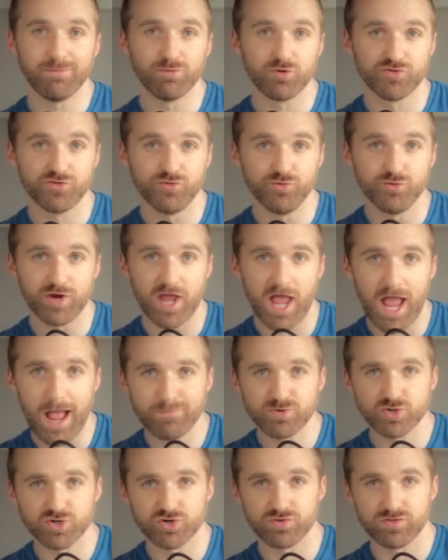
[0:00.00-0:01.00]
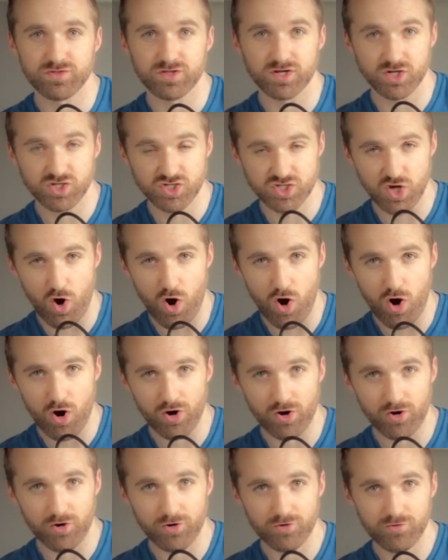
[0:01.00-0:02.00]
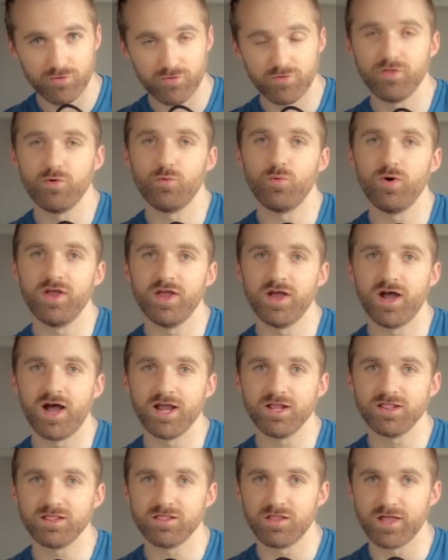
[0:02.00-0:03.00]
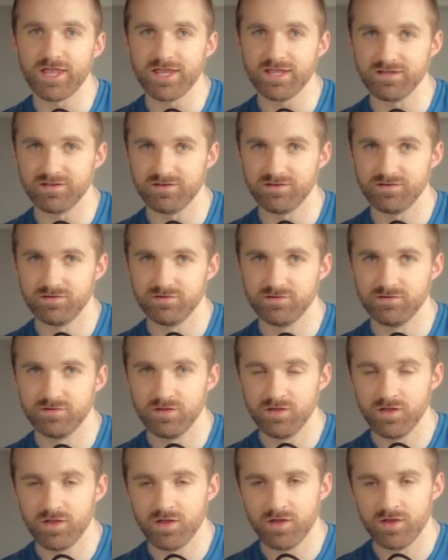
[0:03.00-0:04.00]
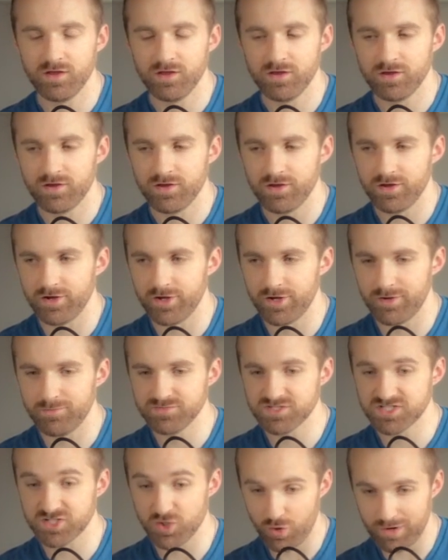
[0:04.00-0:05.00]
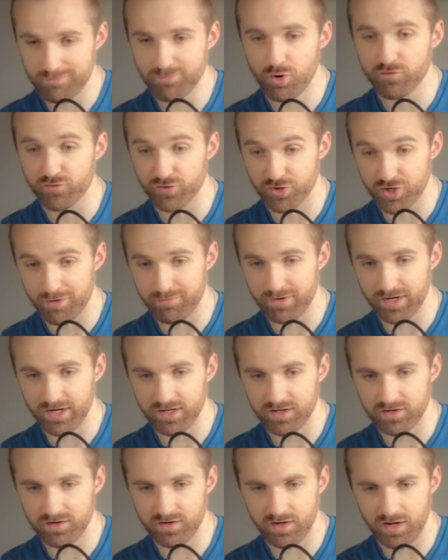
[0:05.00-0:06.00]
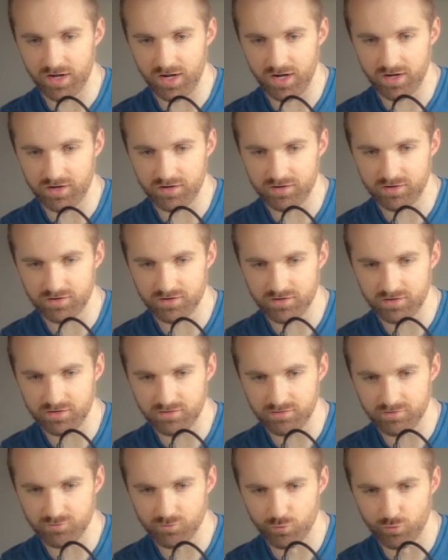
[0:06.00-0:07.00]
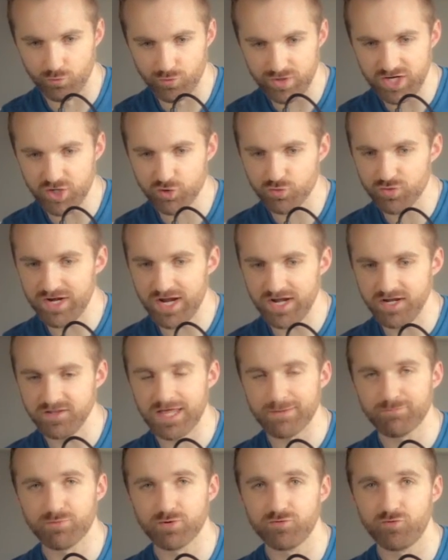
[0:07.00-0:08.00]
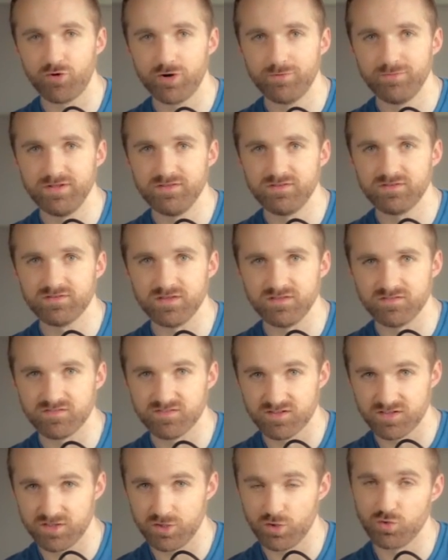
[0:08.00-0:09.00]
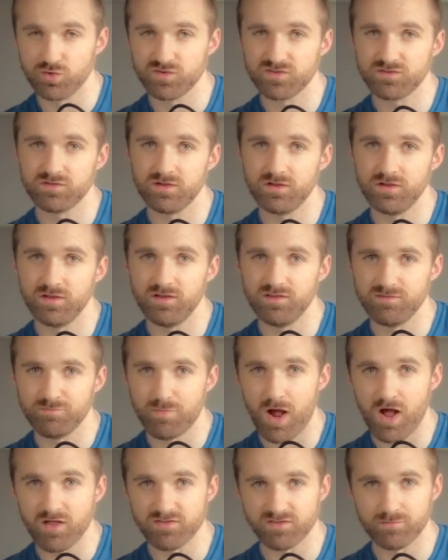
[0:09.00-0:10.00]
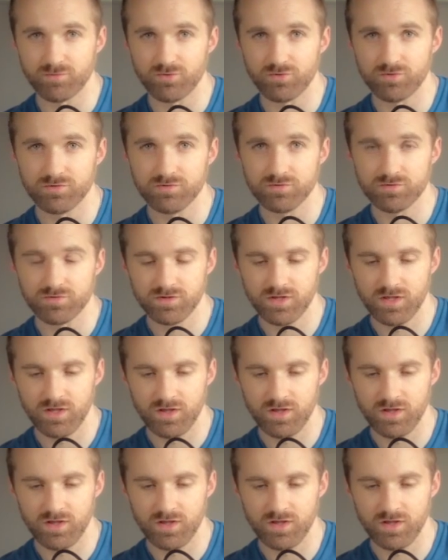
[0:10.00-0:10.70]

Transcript: able to capture the guitar the way I like it. So I'm overdubbing it and recreating that performance as close as possible